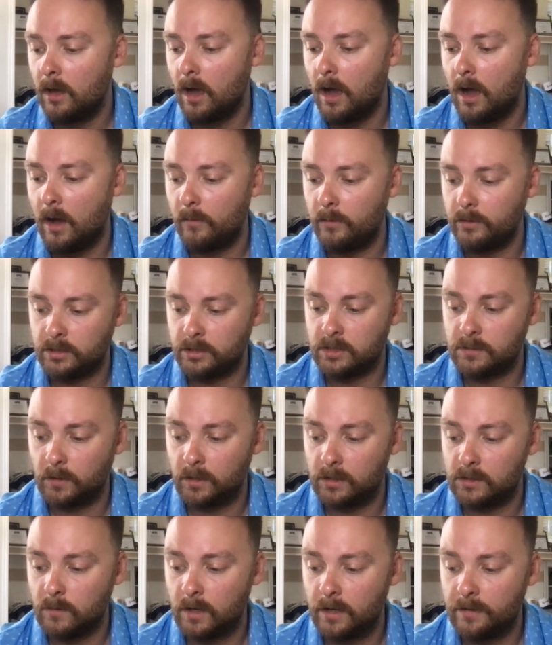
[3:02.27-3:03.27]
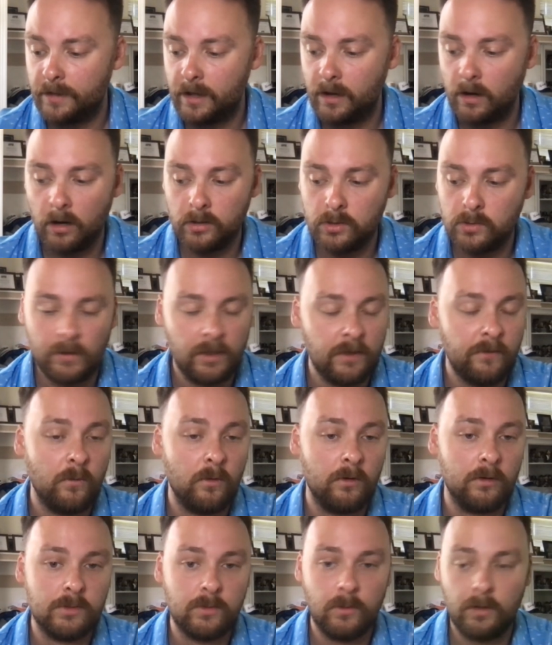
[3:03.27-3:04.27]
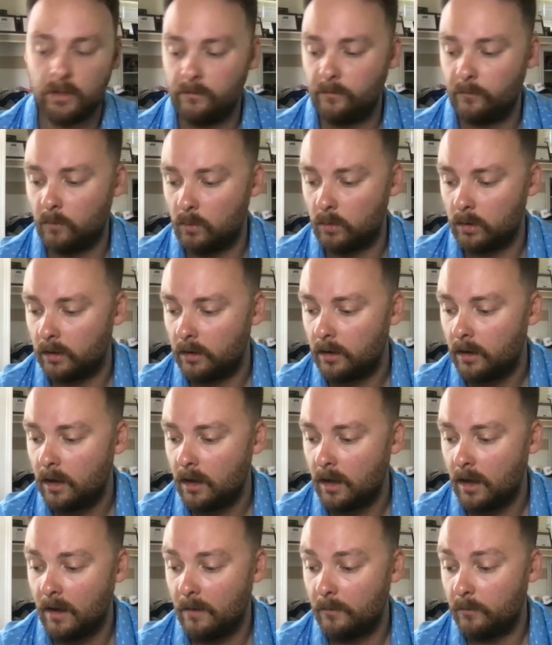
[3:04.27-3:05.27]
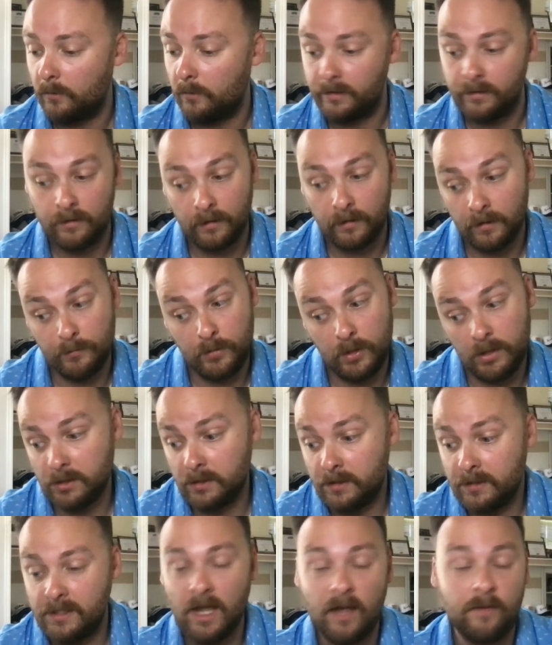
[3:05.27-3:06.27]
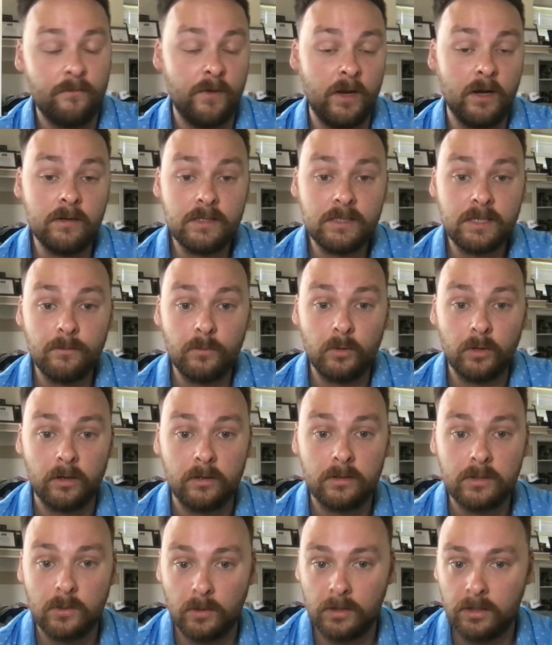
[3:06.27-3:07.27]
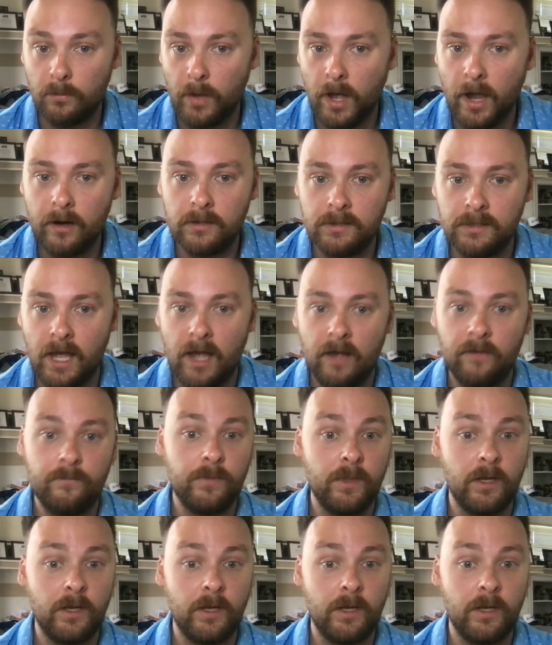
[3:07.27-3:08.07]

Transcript: which explains why they are 24-24 with a pitching staff very similar to what the Pirates have.